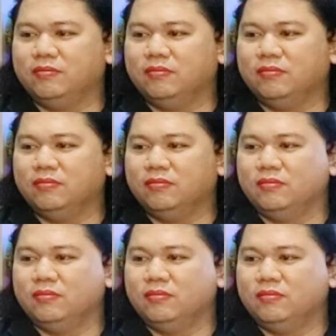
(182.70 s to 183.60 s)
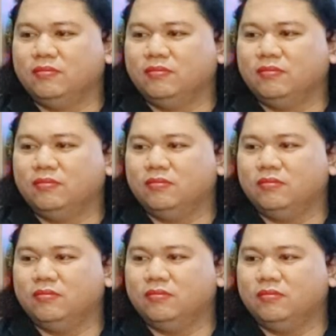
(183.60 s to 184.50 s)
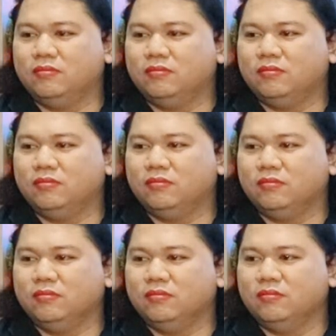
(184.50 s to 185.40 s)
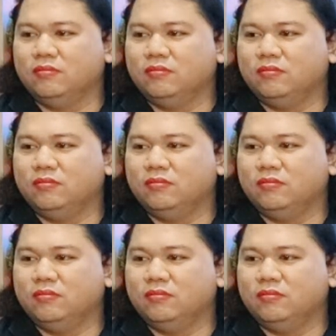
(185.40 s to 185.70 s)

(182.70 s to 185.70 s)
The person shown says nothing.